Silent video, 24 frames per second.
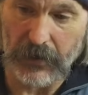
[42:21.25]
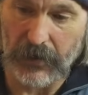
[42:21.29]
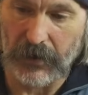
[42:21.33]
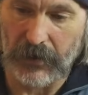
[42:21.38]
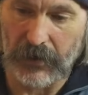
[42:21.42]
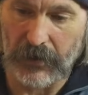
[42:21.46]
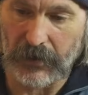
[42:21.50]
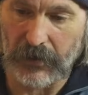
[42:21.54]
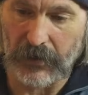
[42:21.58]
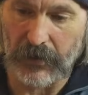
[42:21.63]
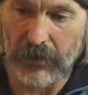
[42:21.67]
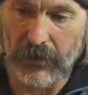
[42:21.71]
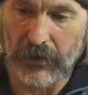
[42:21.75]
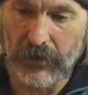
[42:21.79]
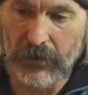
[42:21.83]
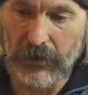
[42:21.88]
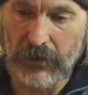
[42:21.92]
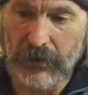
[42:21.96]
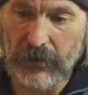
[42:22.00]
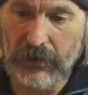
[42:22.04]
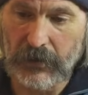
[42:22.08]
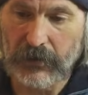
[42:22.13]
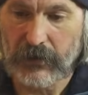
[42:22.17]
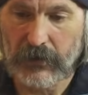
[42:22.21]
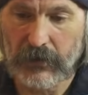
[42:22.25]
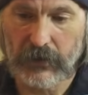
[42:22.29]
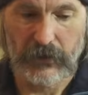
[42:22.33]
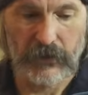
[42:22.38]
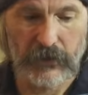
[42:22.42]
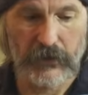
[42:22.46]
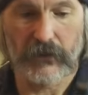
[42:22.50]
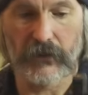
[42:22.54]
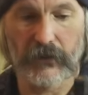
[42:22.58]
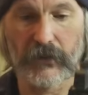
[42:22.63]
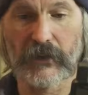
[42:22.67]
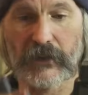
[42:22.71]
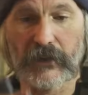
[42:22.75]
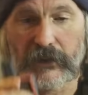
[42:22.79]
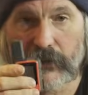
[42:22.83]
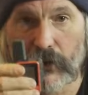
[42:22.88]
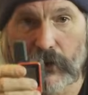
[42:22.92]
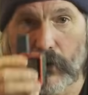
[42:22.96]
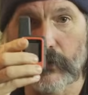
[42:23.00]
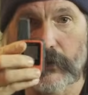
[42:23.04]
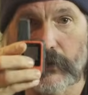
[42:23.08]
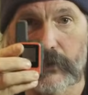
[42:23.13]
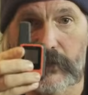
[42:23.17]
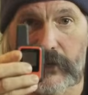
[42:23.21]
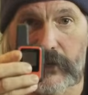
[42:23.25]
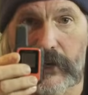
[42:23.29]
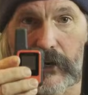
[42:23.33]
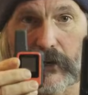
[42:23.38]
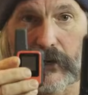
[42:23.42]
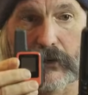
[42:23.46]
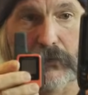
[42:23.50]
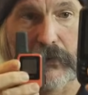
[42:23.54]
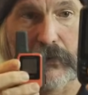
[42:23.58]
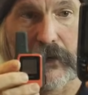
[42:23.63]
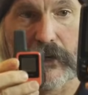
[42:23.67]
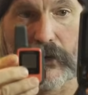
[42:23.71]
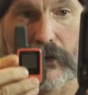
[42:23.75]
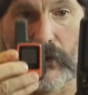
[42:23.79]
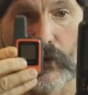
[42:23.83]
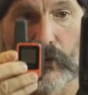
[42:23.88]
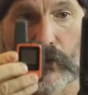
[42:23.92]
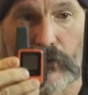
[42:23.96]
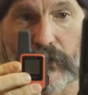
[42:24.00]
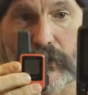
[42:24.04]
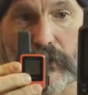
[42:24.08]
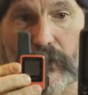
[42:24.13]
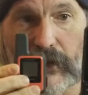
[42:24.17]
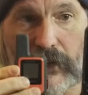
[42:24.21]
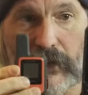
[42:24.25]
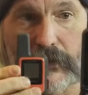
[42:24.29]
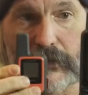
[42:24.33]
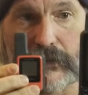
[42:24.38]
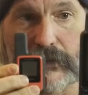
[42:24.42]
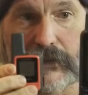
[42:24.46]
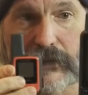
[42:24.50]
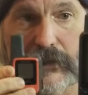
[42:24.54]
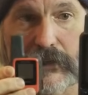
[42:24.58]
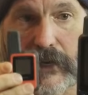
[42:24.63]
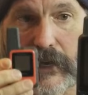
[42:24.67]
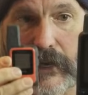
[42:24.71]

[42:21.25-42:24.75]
And this always scared me over this,